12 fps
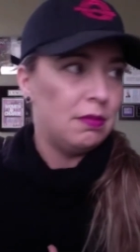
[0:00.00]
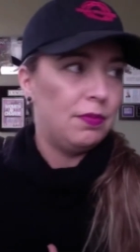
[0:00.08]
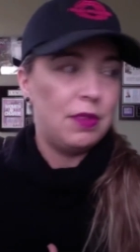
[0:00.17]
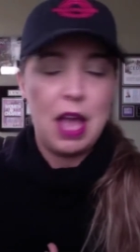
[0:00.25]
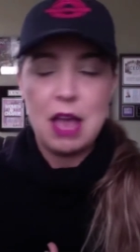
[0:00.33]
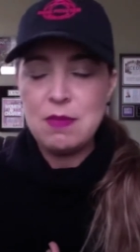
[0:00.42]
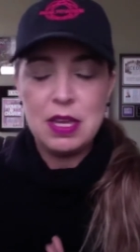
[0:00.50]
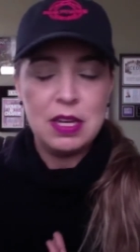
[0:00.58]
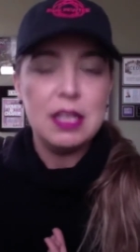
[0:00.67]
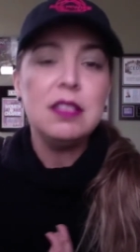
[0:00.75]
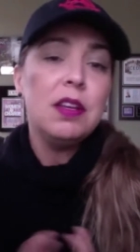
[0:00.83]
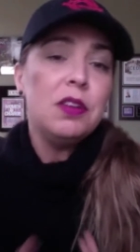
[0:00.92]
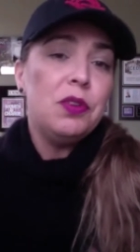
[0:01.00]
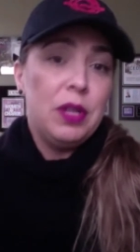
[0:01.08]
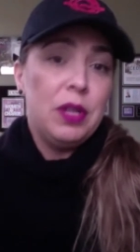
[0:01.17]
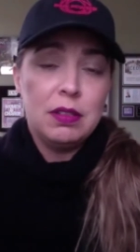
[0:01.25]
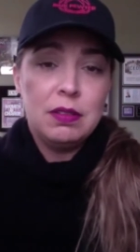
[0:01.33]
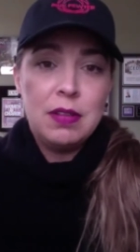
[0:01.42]
I mean, it's
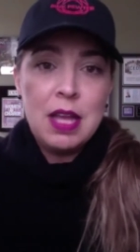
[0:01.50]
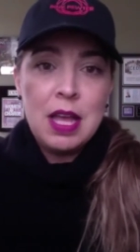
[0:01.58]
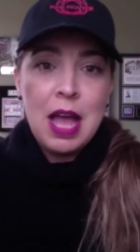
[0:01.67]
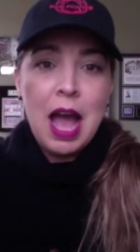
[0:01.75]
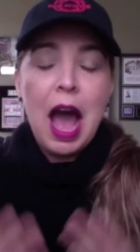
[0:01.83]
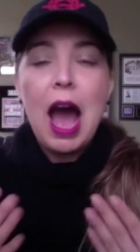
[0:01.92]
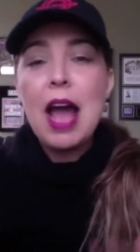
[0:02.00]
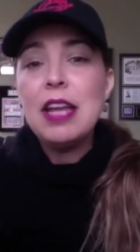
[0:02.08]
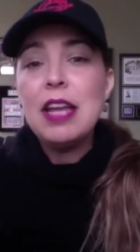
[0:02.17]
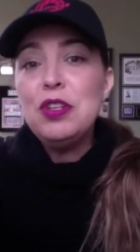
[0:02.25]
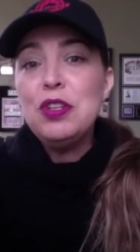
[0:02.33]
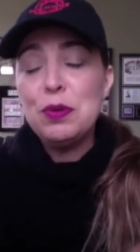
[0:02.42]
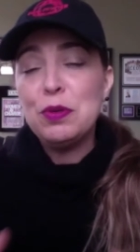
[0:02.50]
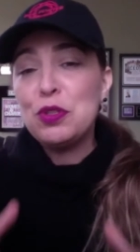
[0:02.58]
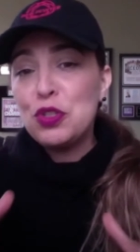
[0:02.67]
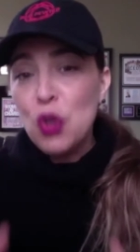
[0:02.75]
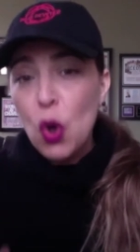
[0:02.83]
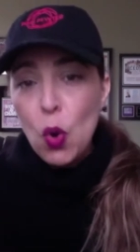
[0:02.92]
unreal. I do
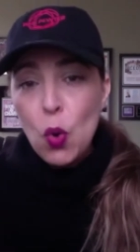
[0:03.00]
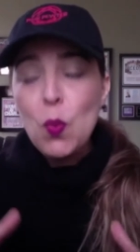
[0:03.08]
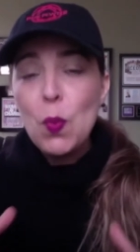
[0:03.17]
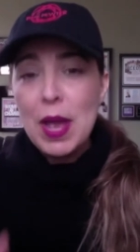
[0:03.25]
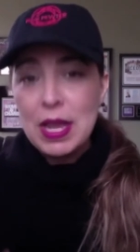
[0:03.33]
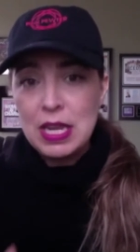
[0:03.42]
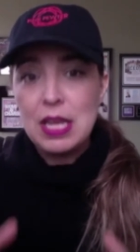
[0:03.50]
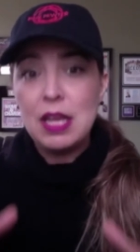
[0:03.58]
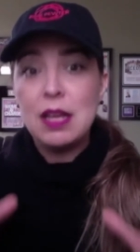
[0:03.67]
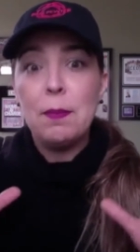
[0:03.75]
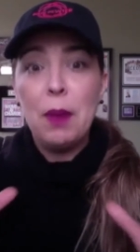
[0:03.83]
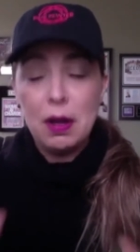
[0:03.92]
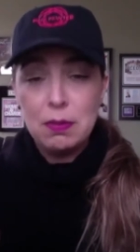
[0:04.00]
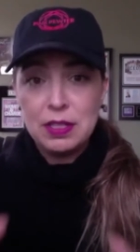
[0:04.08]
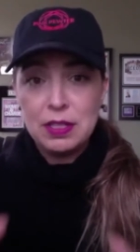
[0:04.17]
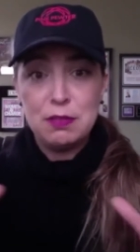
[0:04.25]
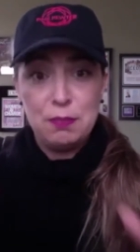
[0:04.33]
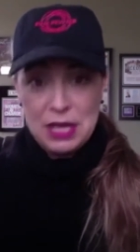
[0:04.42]
so many
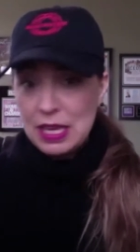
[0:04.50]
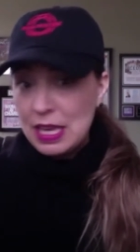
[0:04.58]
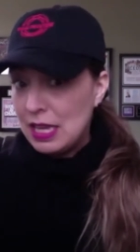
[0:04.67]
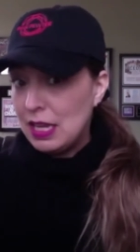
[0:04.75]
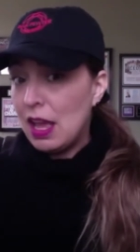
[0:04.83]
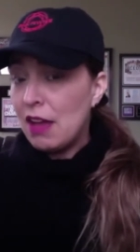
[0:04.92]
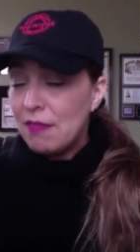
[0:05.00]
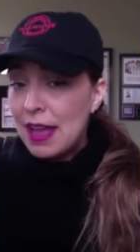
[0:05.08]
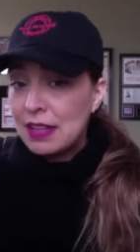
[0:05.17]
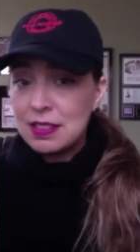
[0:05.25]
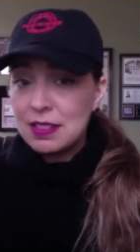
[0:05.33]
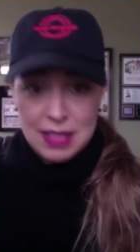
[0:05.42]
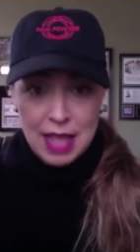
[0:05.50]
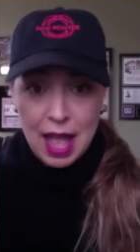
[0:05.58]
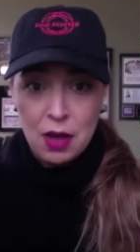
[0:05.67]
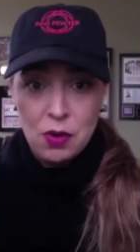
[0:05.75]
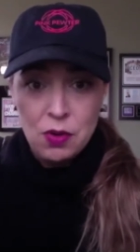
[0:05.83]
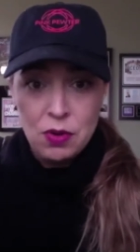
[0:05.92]
public speaking events
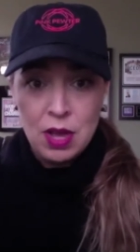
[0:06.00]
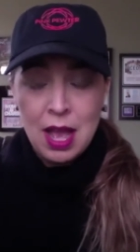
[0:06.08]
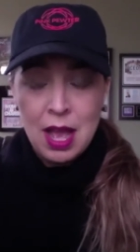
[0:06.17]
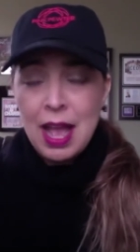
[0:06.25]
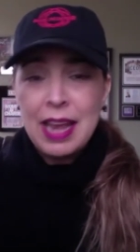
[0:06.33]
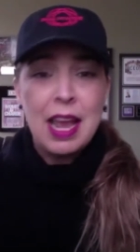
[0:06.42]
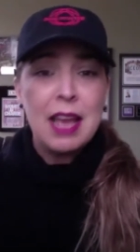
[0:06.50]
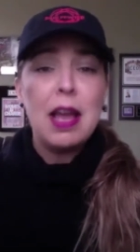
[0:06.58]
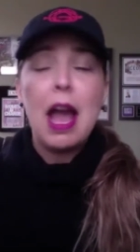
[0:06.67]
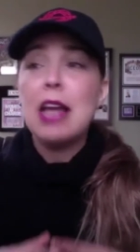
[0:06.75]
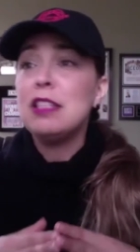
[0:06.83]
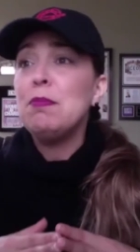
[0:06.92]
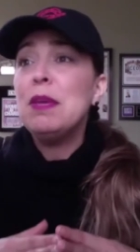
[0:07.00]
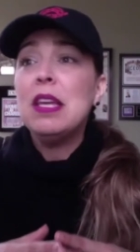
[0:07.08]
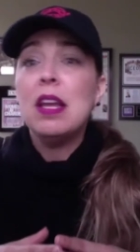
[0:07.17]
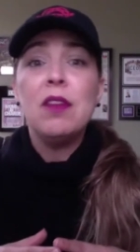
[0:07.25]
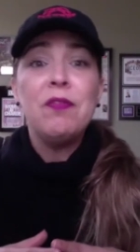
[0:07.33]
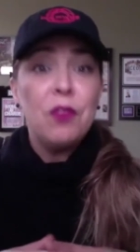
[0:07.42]
now, and I speak
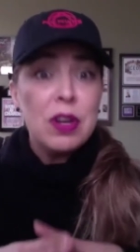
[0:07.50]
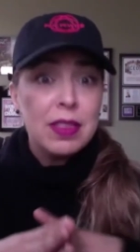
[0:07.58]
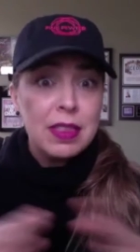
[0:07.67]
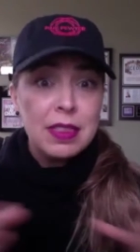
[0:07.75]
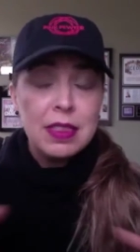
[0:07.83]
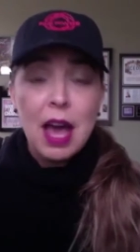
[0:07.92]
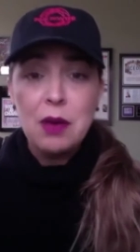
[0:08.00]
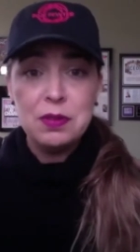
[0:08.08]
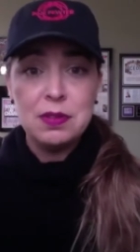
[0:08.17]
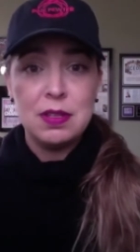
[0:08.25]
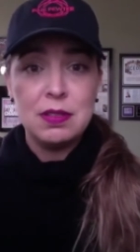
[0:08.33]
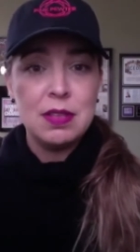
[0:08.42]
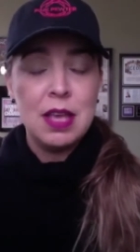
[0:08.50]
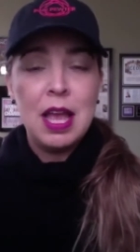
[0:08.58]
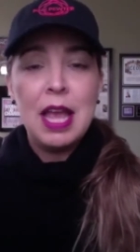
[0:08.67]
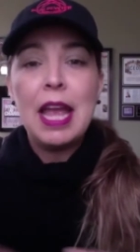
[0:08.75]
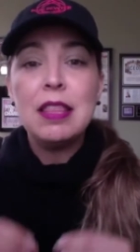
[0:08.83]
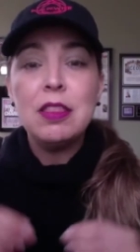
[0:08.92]
in front of thousands,
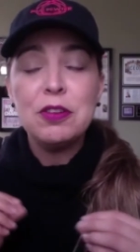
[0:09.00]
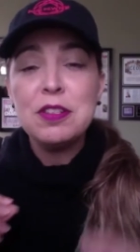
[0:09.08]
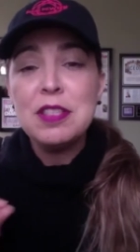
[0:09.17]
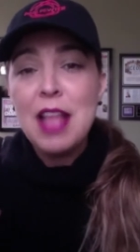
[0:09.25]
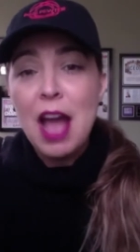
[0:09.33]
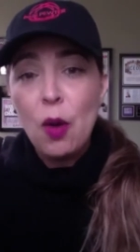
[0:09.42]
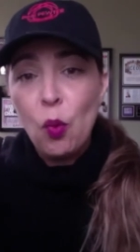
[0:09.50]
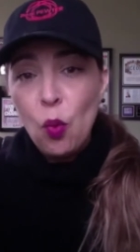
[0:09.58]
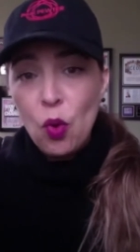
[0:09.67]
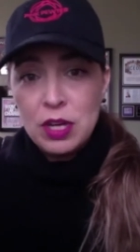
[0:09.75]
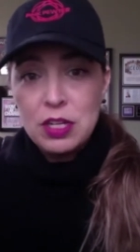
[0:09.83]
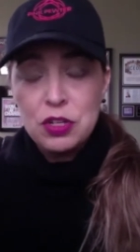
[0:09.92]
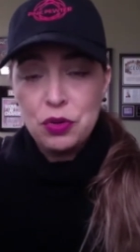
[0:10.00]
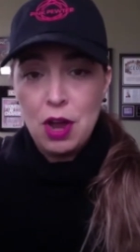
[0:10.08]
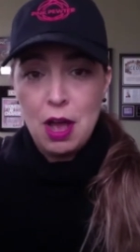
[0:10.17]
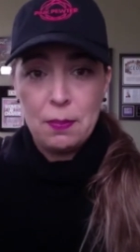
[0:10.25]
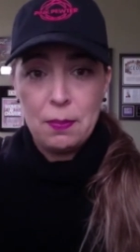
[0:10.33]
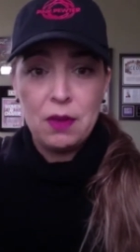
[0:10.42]
and there's not one
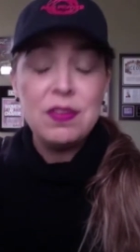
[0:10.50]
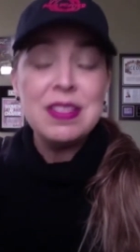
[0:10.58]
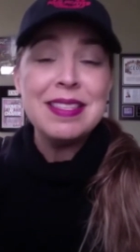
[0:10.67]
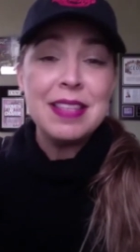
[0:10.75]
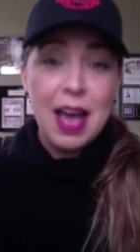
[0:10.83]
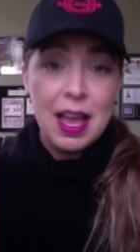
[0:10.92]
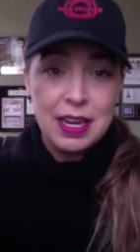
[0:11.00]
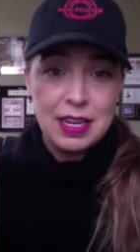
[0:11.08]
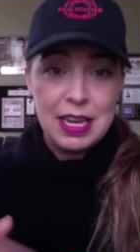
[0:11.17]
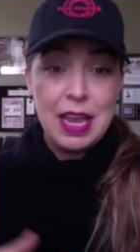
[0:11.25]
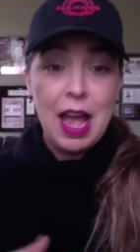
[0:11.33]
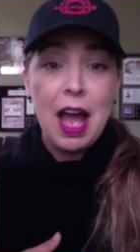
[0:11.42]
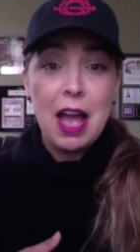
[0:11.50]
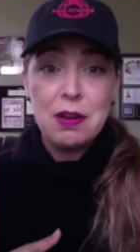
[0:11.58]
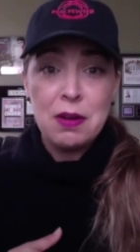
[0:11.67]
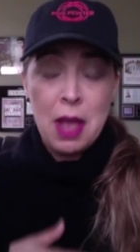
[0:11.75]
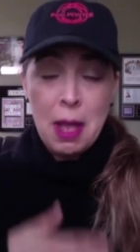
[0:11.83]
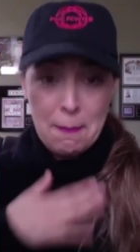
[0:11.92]
drop of anxiety
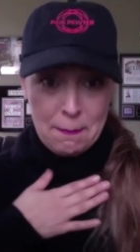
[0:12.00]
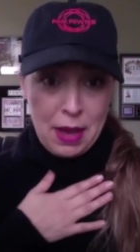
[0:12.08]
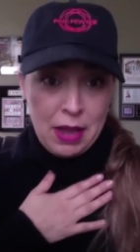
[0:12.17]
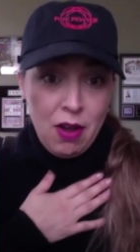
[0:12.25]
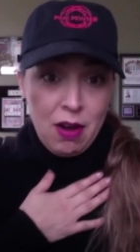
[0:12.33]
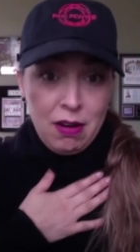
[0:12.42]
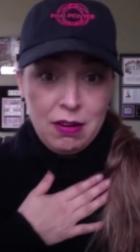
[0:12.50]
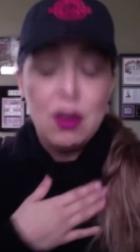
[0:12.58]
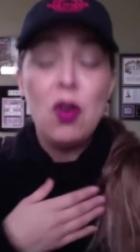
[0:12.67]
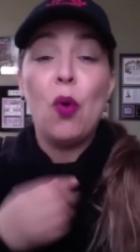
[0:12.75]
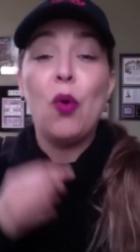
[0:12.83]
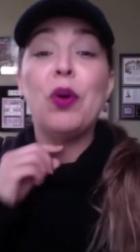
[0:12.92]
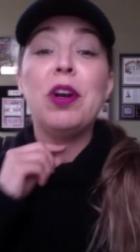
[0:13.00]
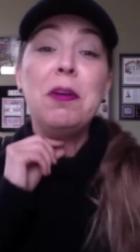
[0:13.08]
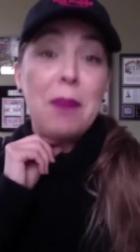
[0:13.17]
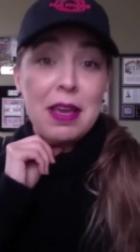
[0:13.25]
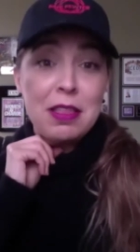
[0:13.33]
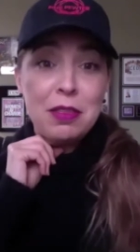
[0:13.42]
on my heart or in
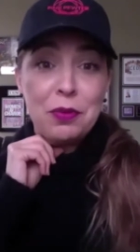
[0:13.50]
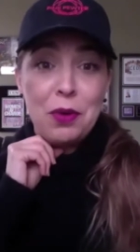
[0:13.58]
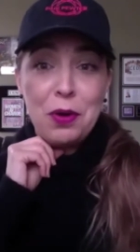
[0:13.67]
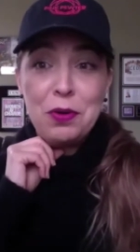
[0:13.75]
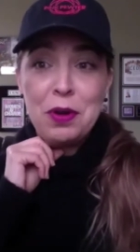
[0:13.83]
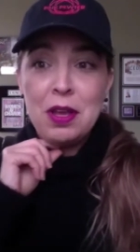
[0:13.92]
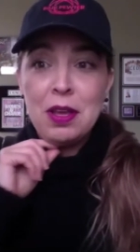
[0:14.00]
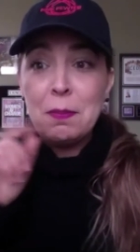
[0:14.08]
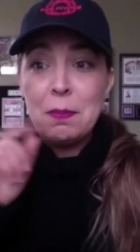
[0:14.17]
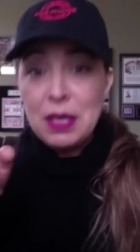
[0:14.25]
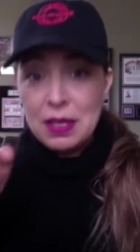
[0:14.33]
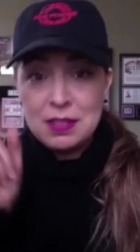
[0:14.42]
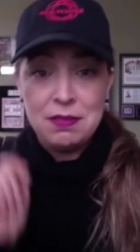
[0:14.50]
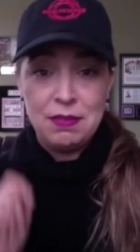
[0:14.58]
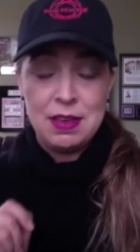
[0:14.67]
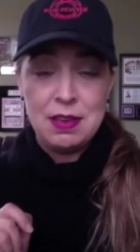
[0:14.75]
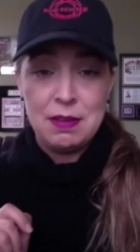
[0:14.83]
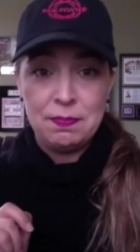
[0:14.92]
my throat because of him.